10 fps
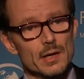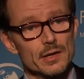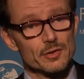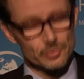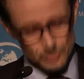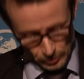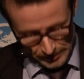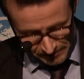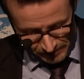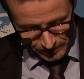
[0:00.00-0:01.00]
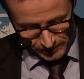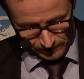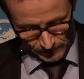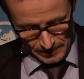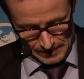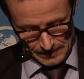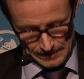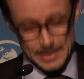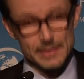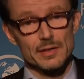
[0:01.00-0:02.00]
is a strong evidence
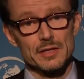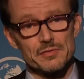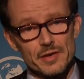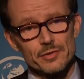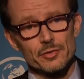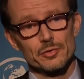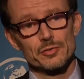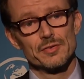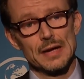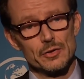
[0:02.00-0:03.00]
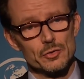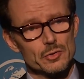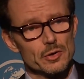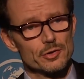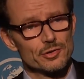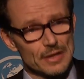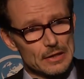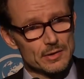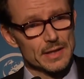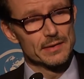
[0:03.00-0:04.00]
that investors value a
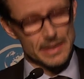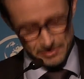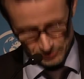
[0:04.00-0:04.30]
sound and tight